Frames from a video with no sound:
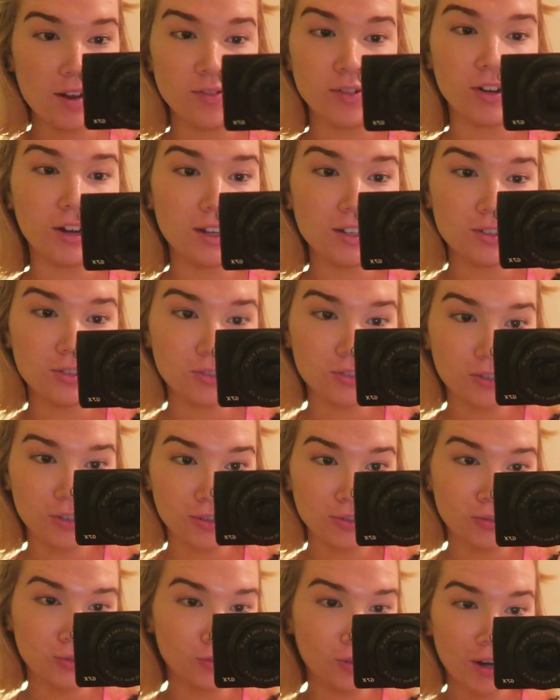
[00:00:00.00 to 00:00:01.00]
Every night he just
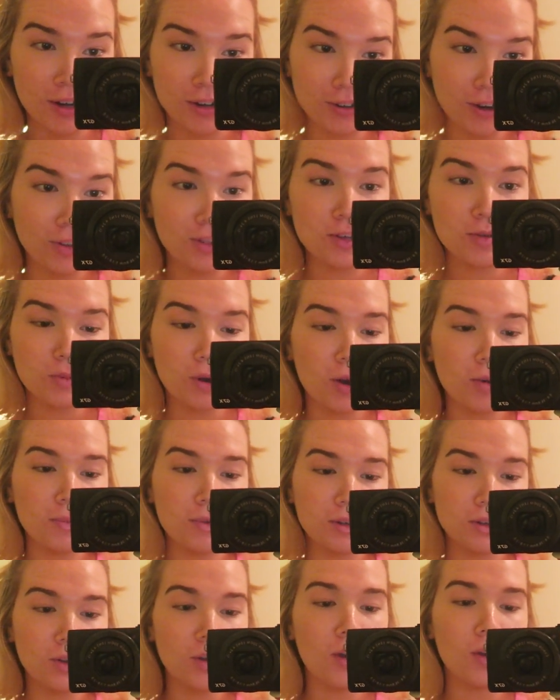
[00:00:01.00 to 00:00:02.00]
starts running around the
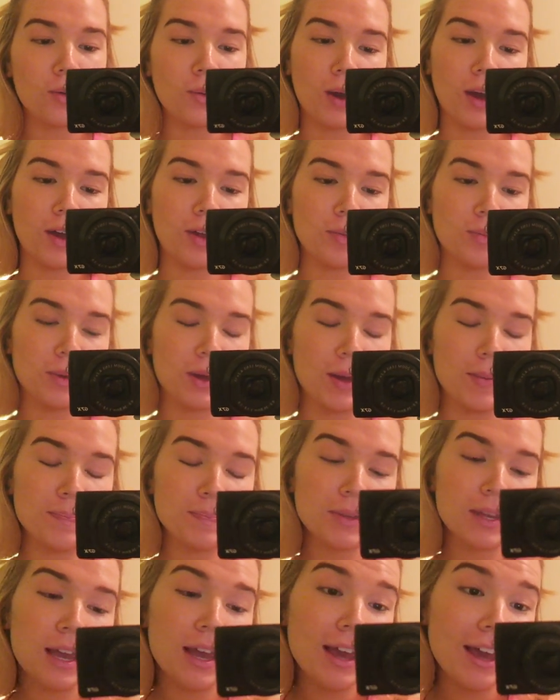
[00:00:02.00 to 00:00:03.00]
apartment and going wild. But
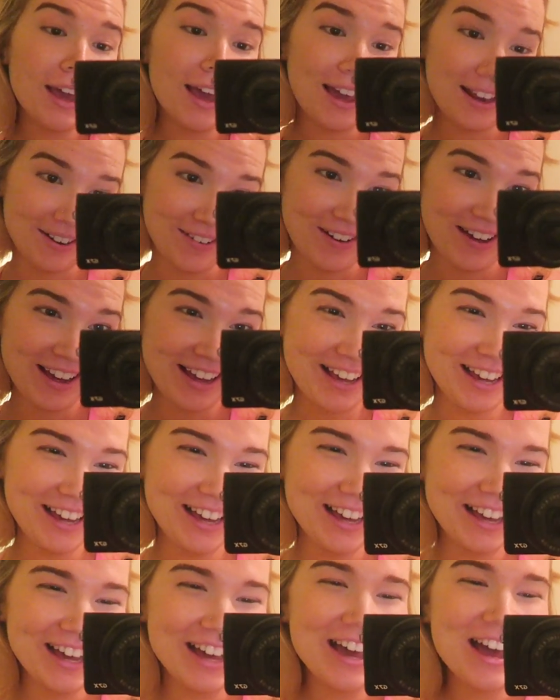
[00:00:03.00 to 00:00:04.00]
anyway,
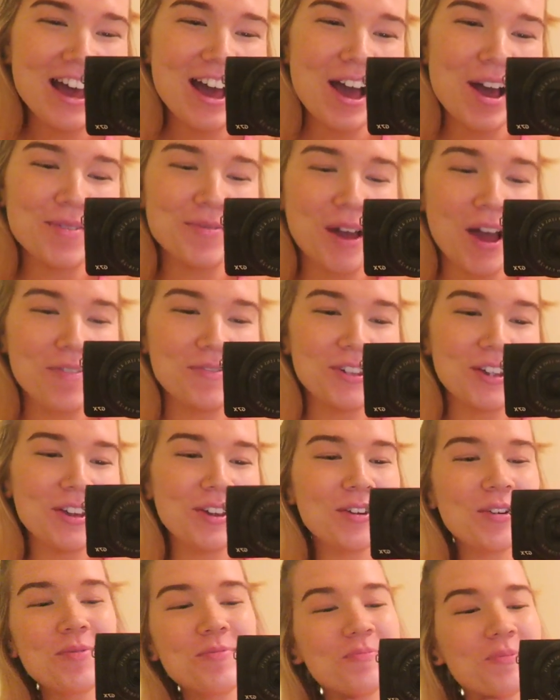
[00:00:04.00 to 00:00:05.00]
I'm
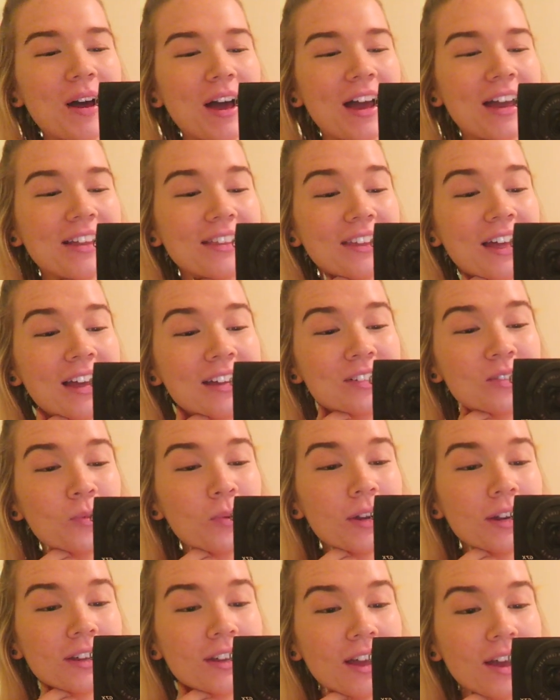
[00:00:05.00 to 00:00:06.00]
having my last
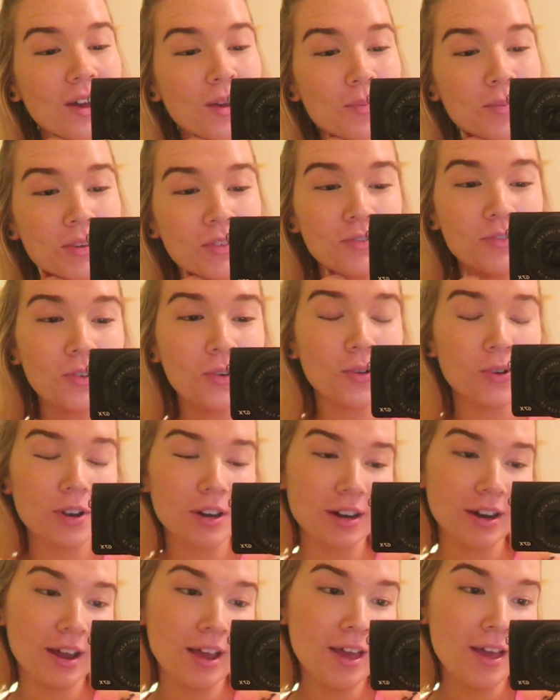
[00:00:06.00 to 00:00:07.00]
workout
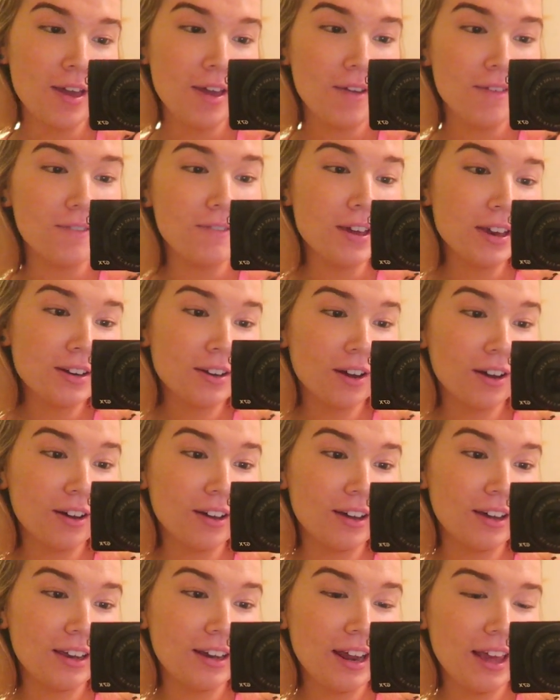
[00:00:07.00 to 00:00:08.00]
before
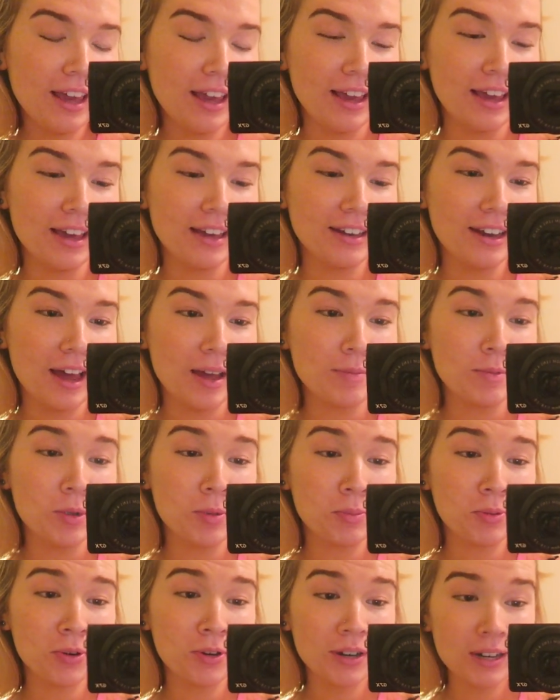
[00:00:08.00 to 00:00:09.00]
VidCon and I'm
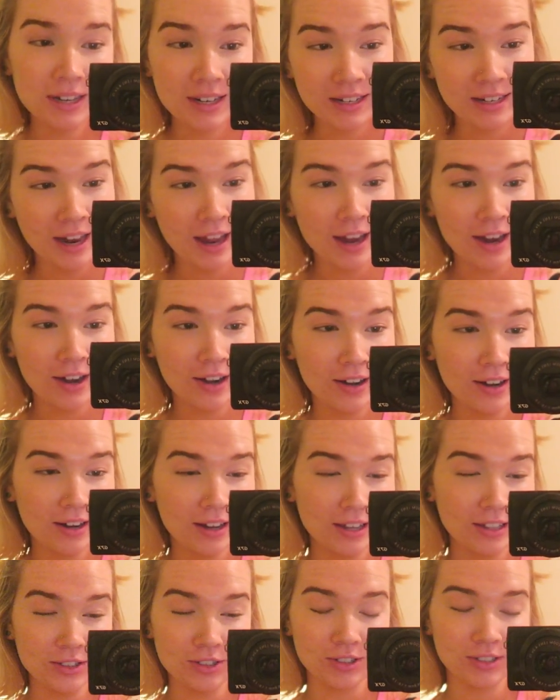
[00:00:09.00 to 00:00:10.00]
pretty tired
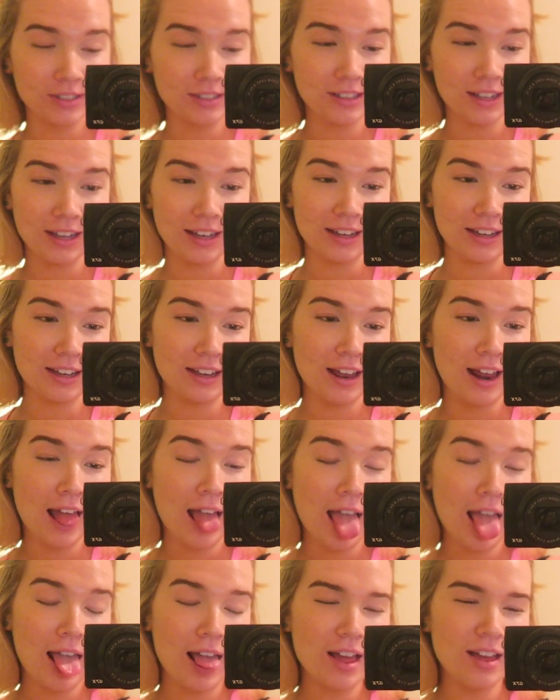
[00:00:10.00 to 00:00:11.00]
and just like
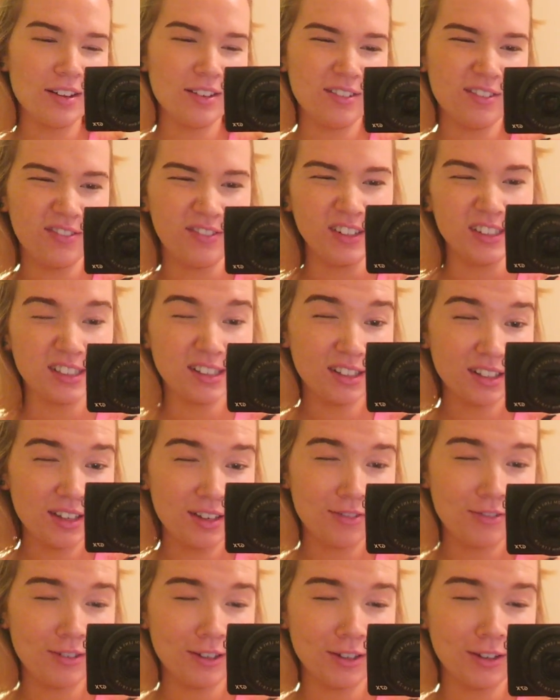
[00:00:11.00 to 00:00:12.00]

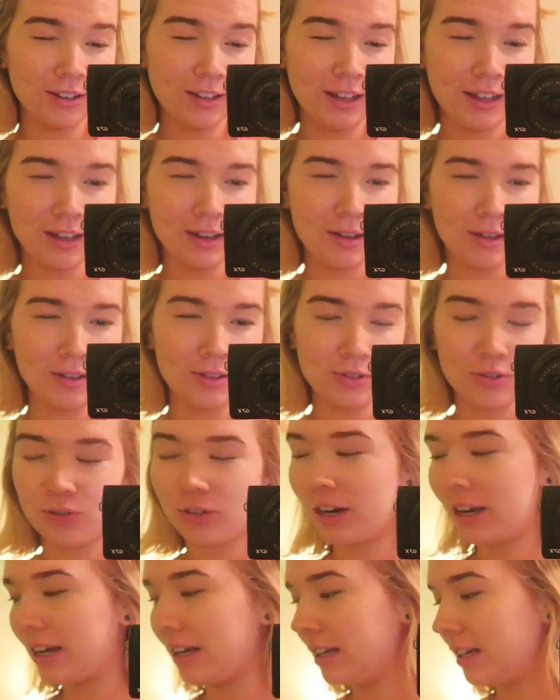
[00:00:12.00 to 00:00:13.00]
physically feel like
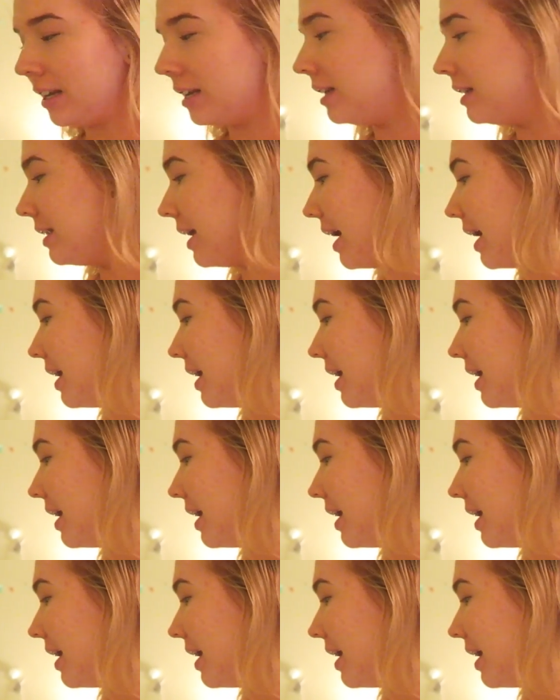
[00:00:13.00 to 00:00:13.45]
drained and